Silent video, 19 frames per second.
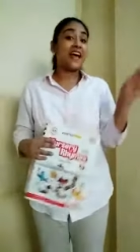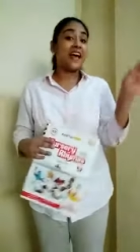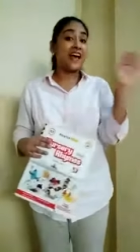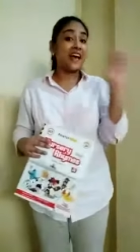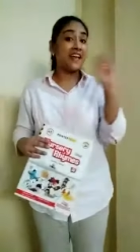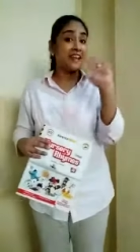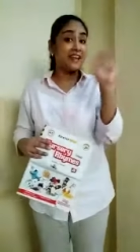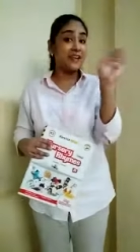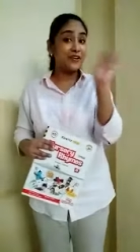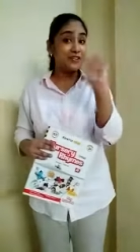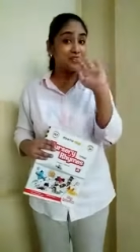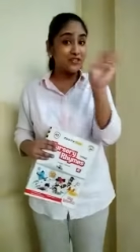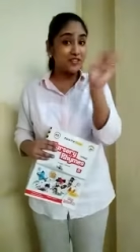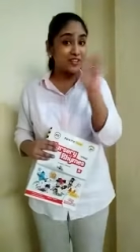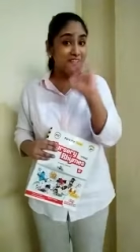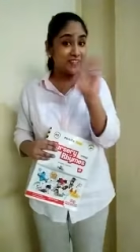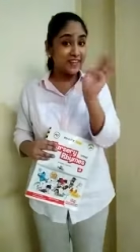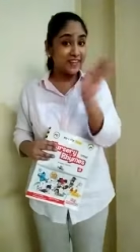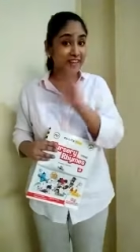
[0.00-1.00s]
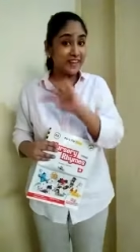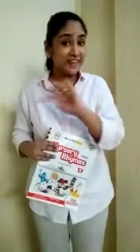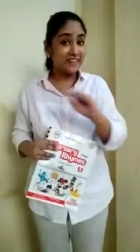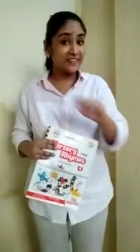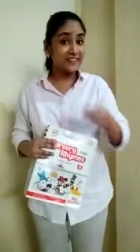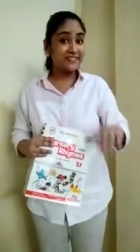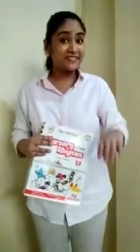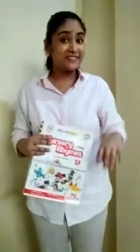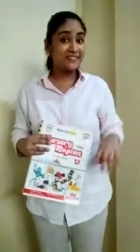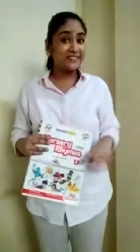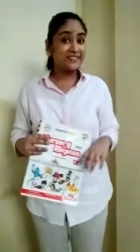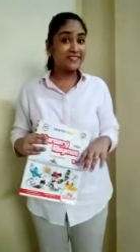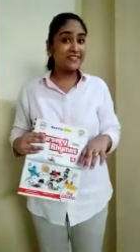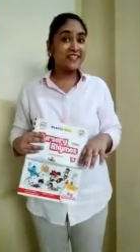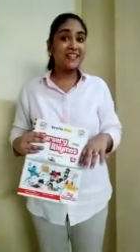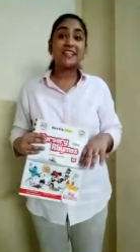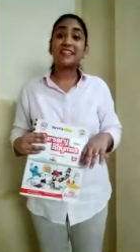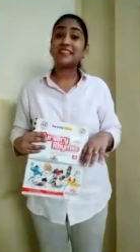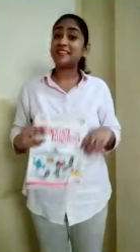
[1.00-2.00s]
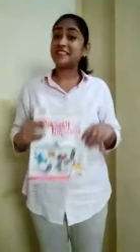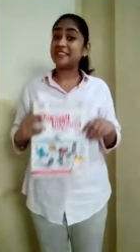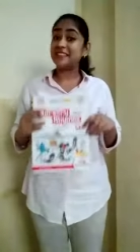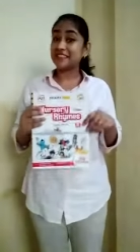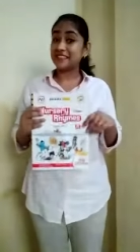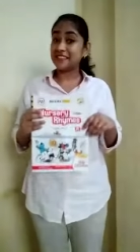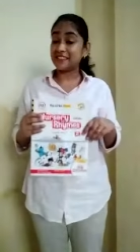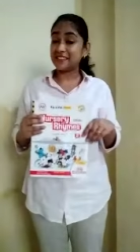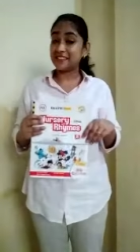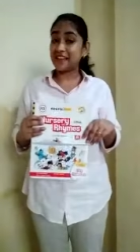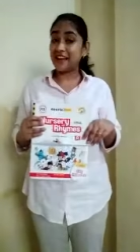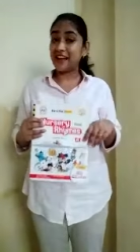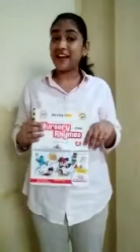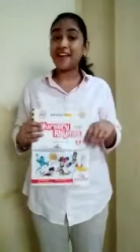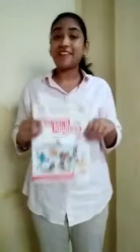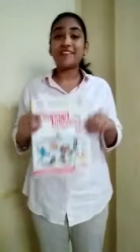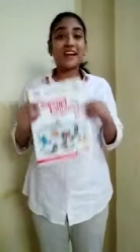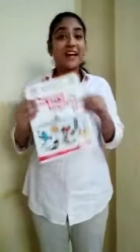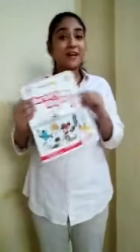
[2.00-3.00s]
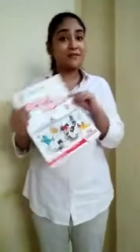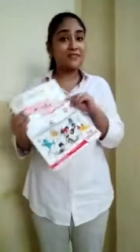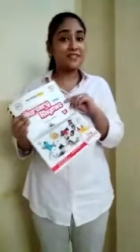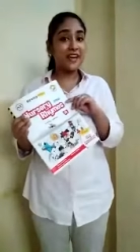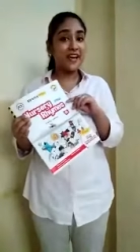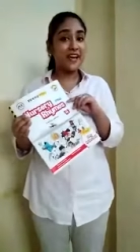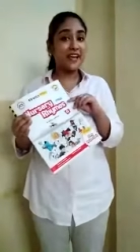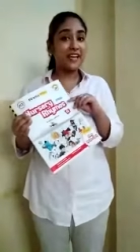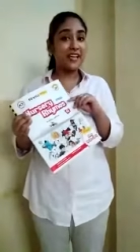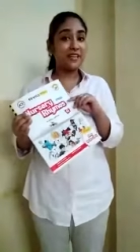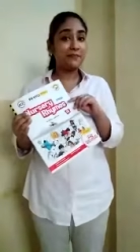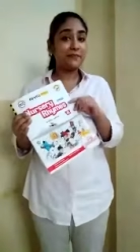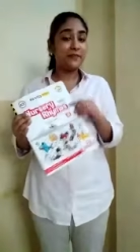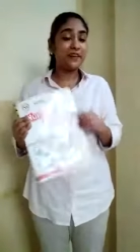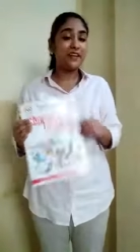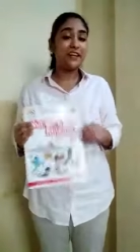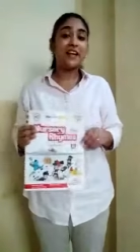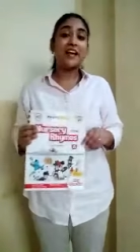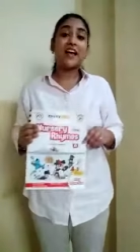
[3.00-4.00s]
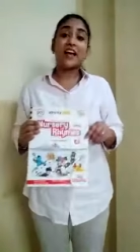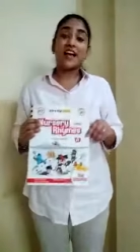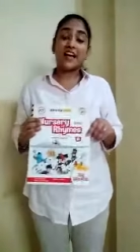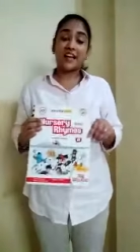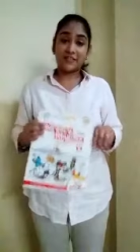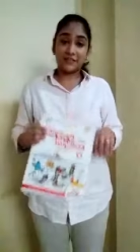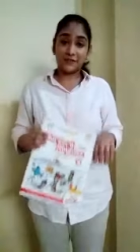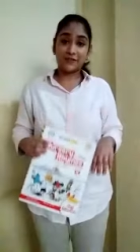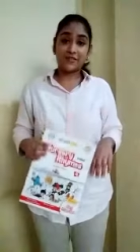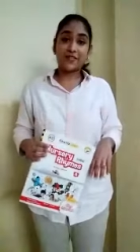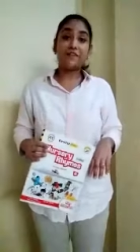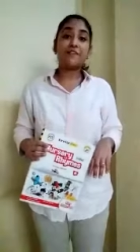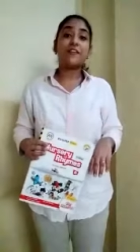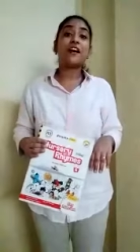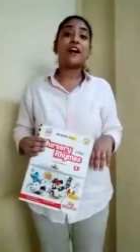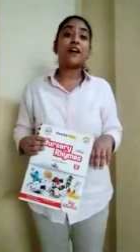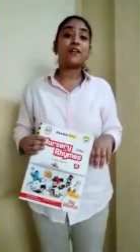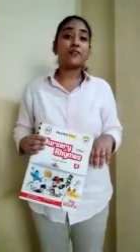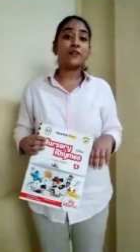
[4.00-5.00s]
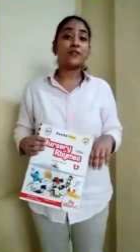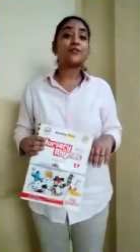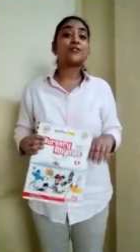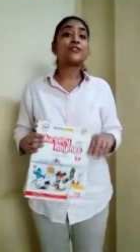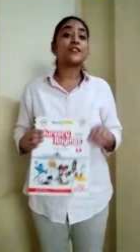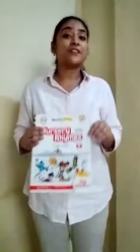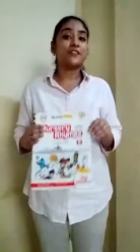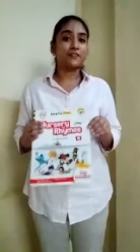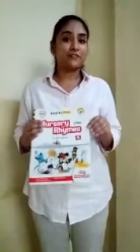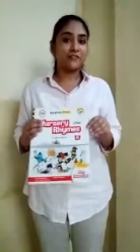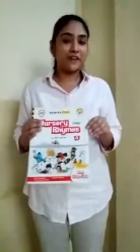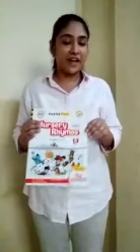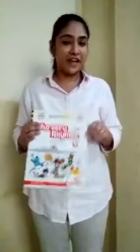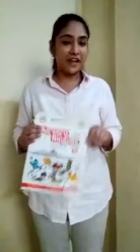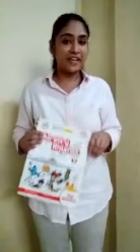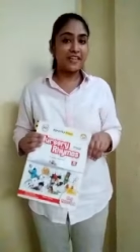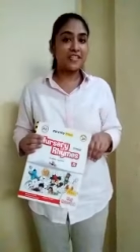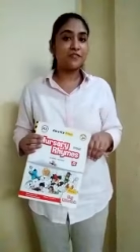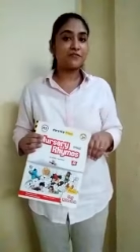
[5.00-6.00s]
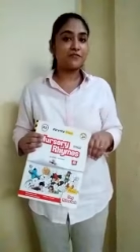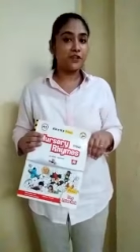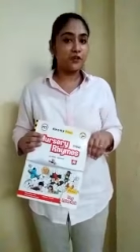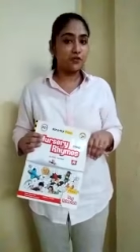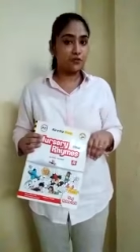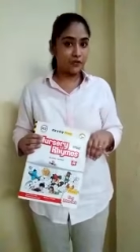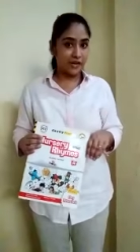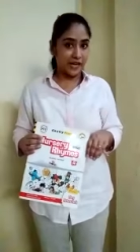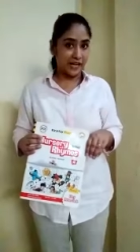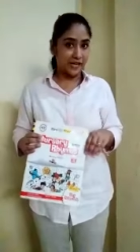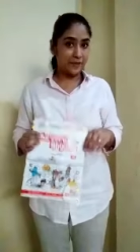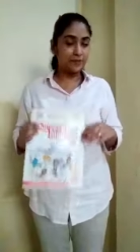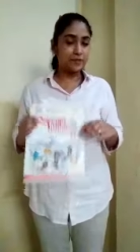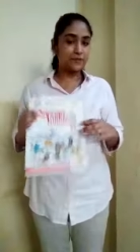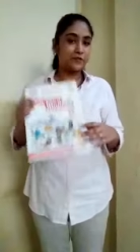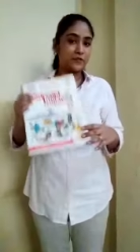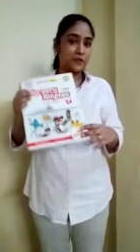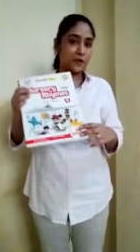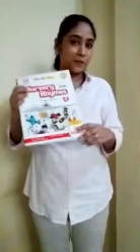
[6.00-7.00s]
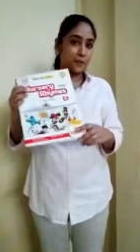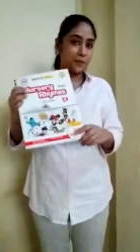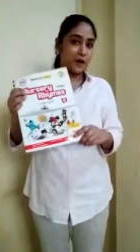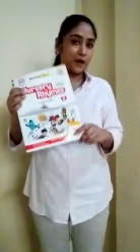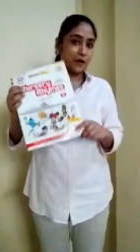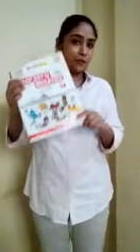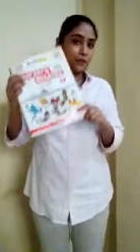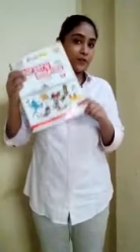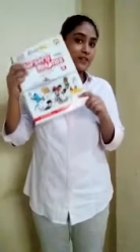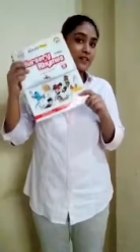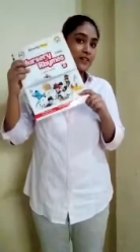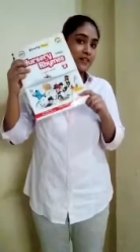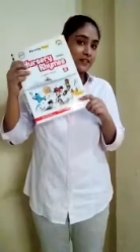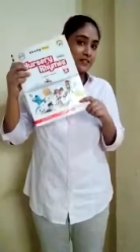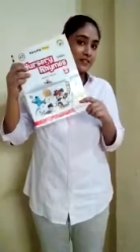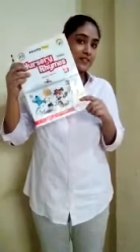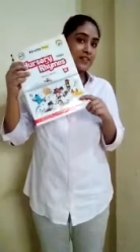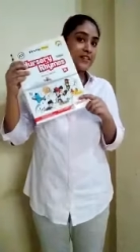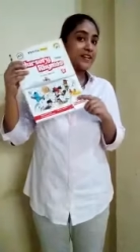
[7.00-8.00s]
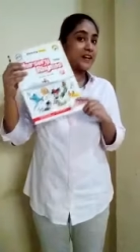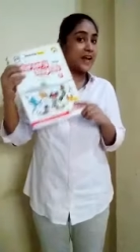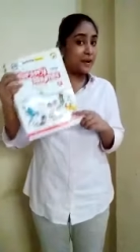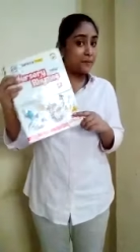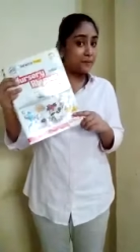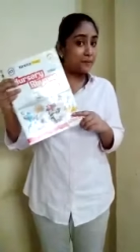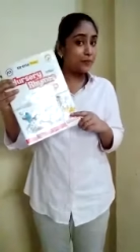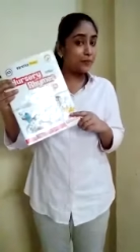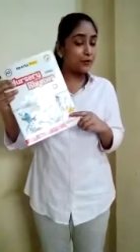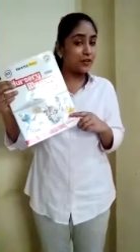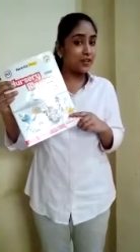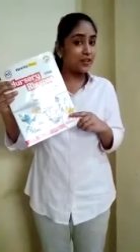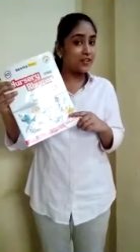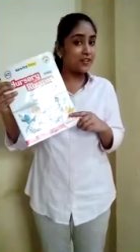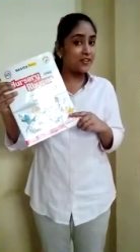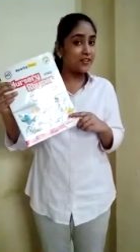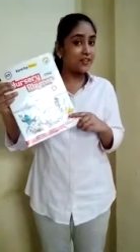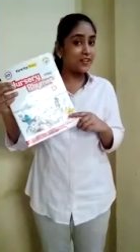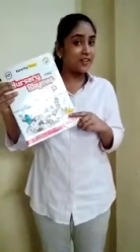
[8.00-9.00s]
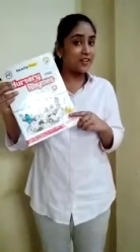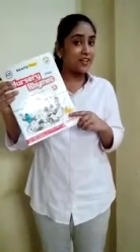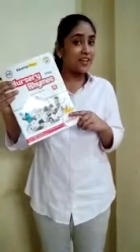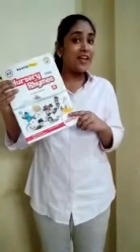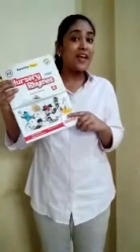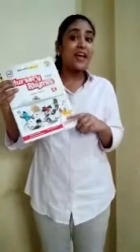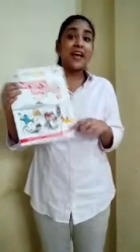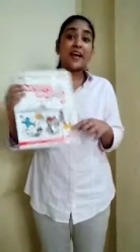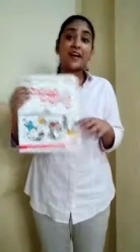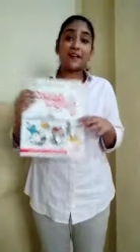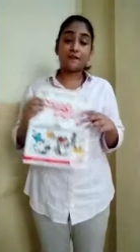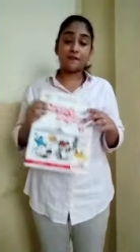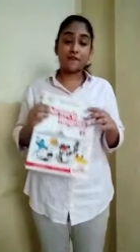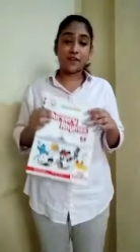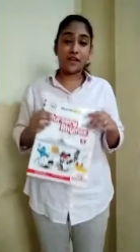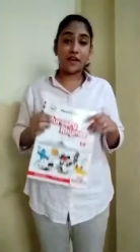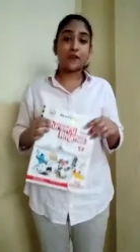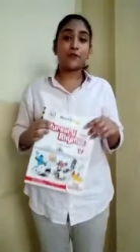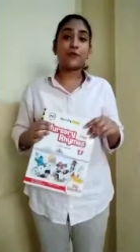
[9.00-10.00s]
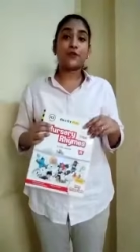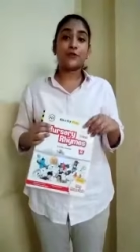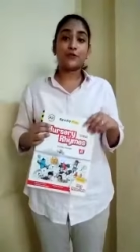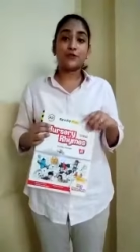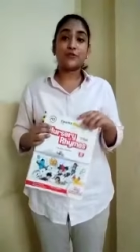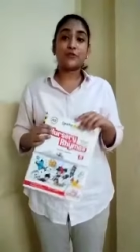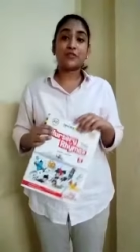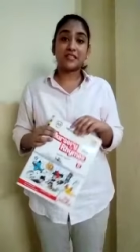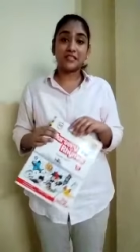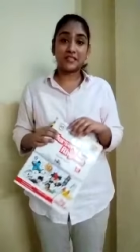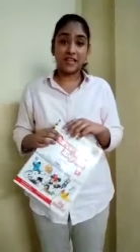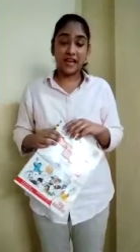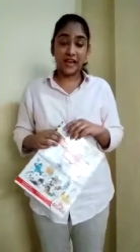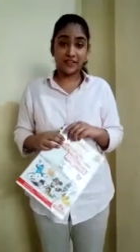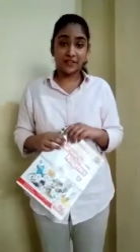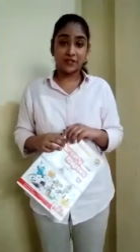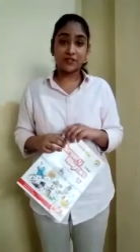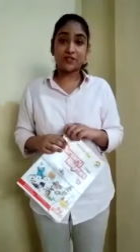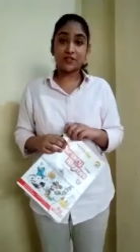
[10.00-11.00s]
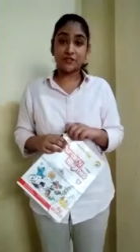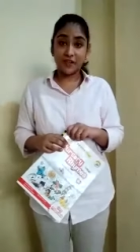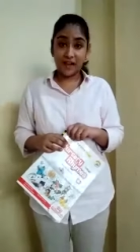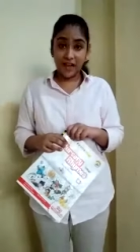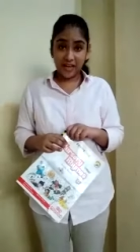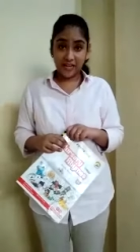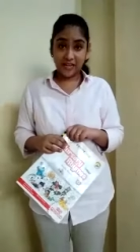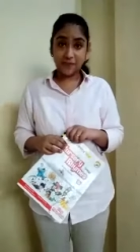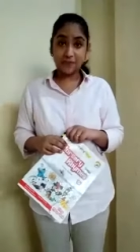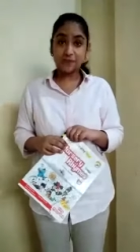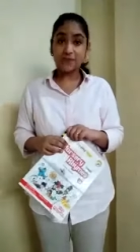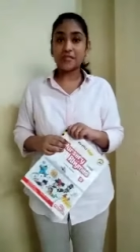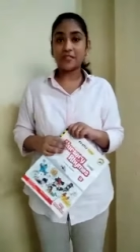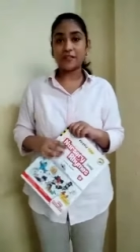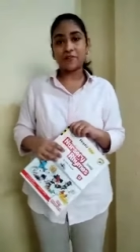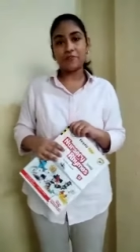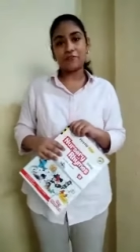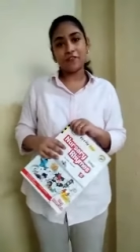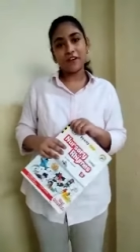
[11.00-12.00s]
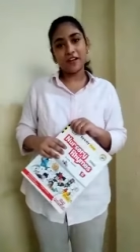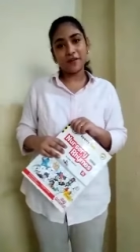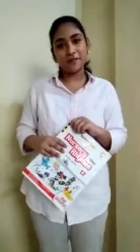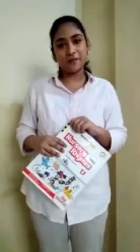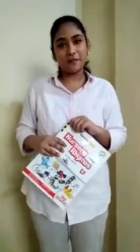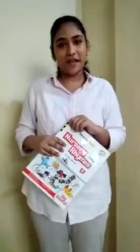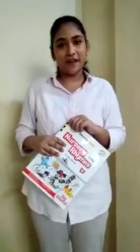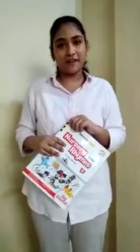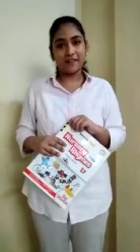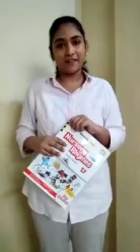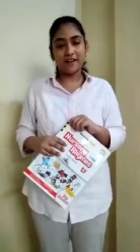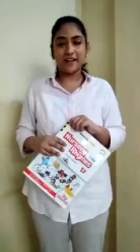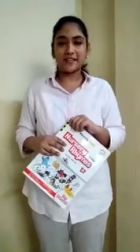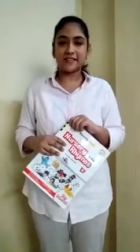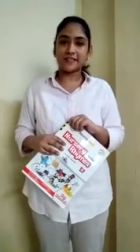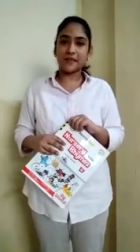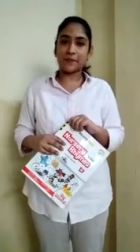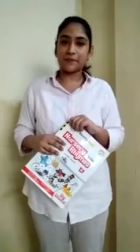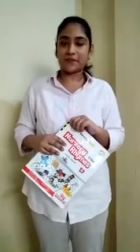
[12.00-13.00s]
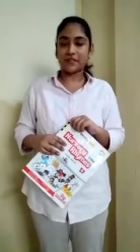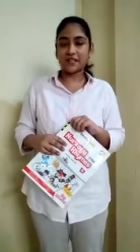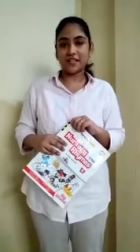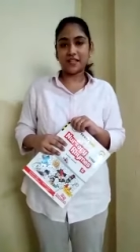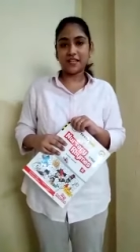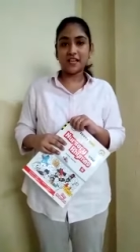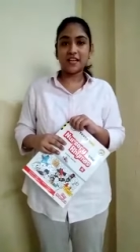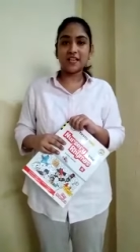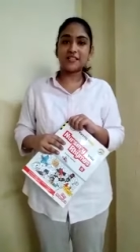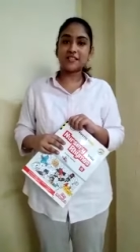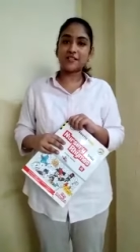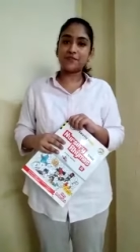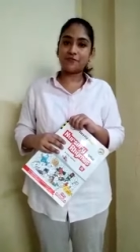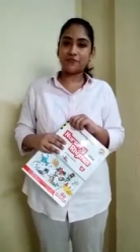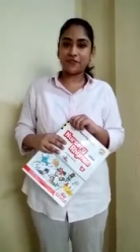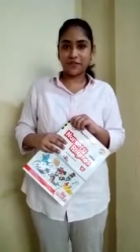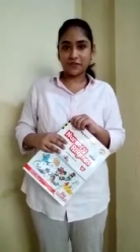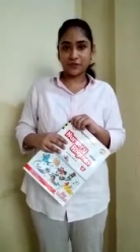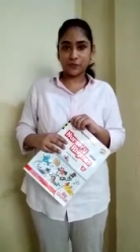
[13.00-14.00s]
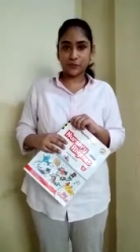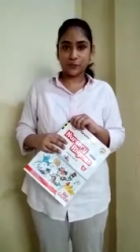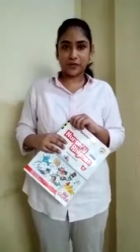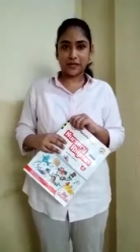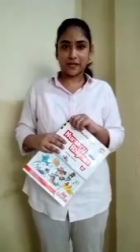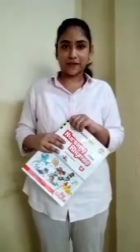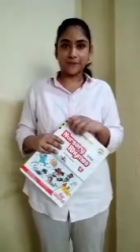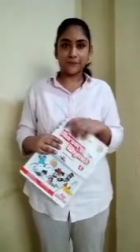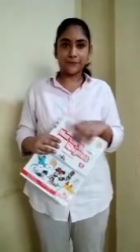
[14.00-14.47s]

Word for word: Hello children, this is our rhyme time and today we are going to revise few rhymes from our nursery rhyme book and we are going to recite rhymes in a fun manner and something in a different way.